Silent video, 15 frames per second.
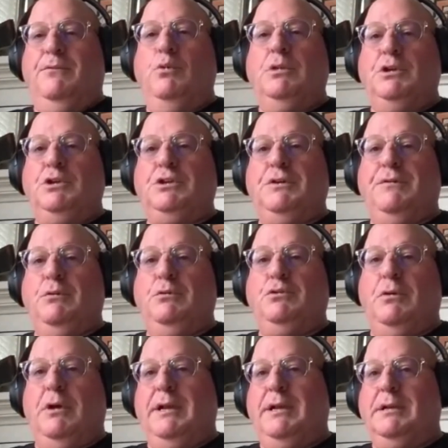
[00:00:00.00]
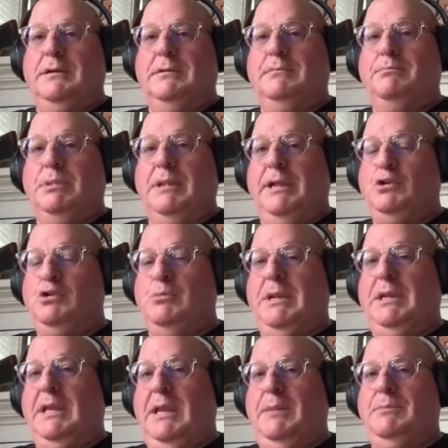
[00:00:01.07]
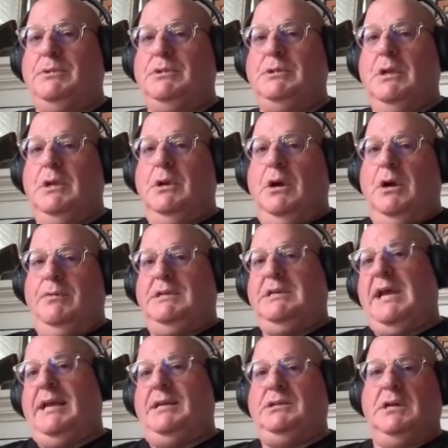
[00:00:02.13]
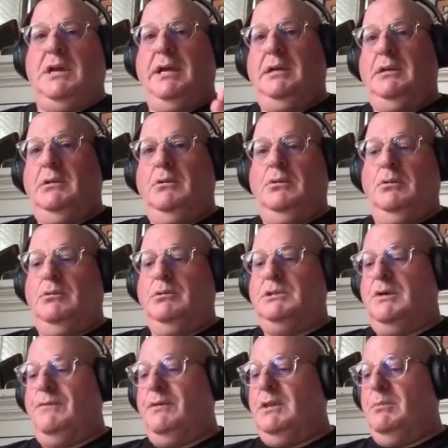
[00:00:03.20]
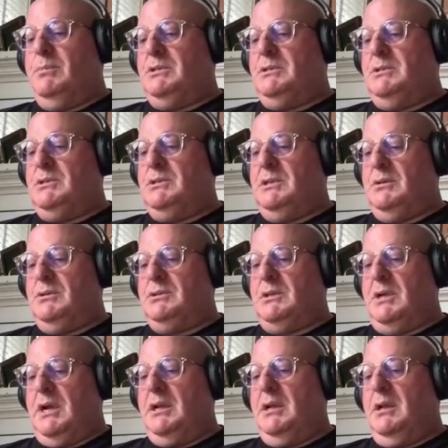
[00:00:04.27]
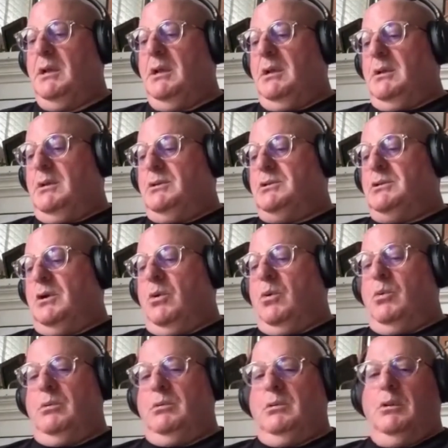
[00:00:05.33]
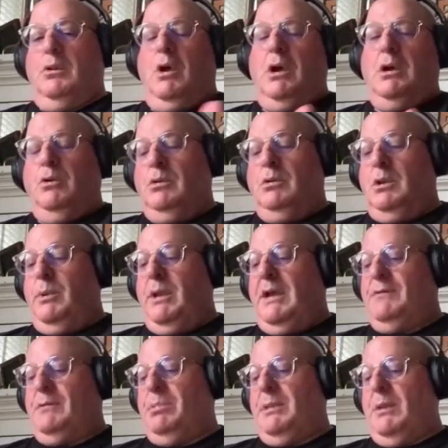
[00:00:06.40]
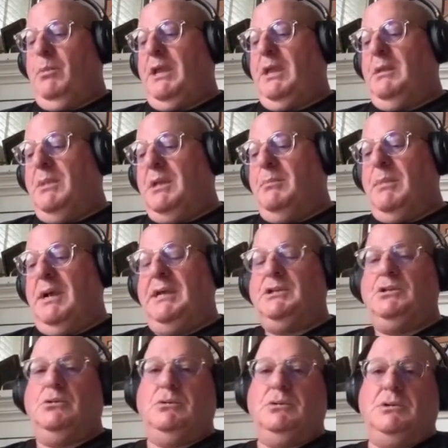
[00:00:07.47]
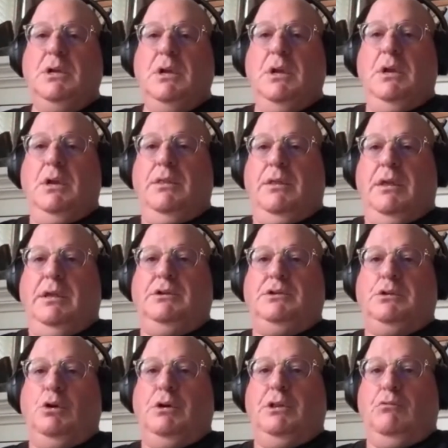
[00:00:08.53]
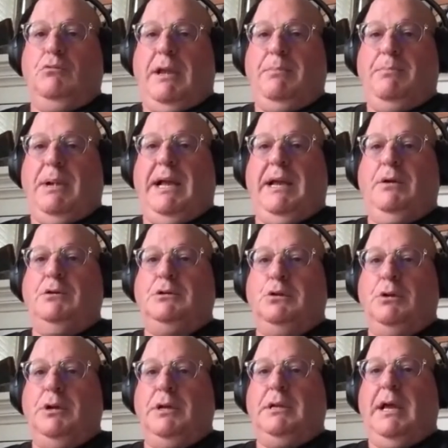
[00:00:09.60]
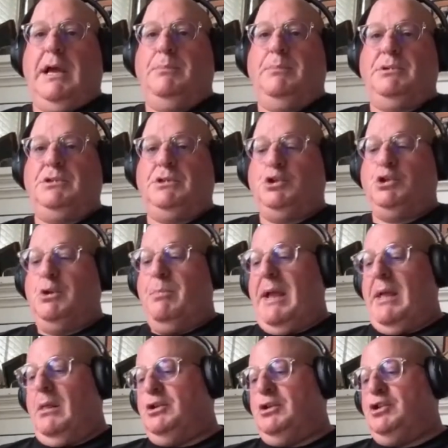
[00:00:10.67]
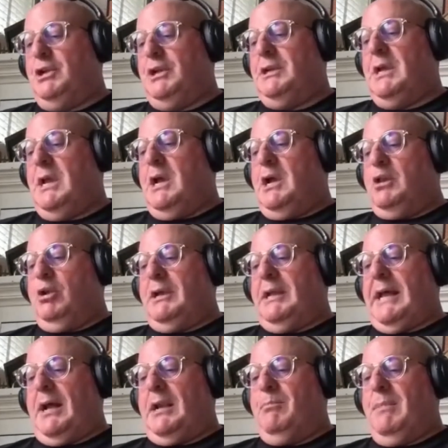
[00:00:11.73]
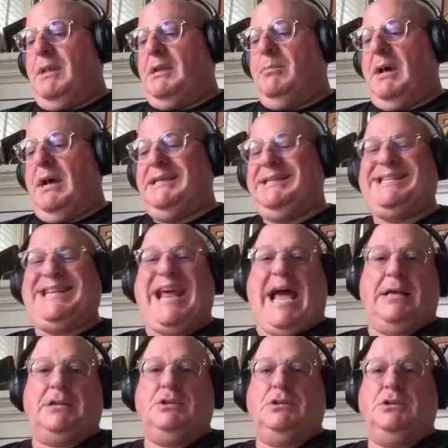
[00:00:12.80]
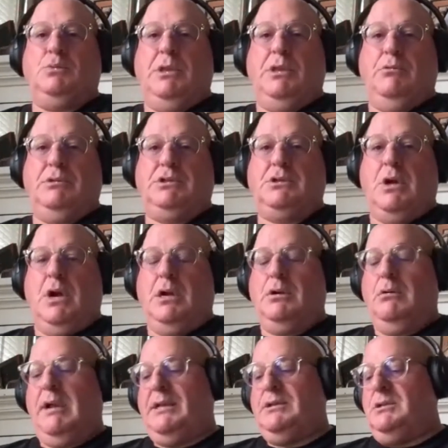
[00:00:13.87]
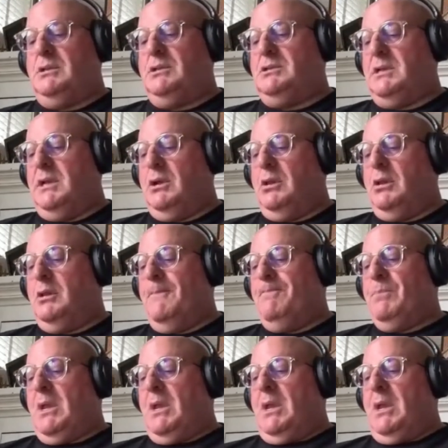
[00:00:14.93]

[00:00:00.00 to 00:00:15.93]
foolish if you try to play too many games on the tax side and you hurt yourself on the business sales side. So the early we have to plan, we can minimize those things, look at the right buyers, look at how to position a balance sheet, look at how to minimize taxes, whether it's stock or asset sale,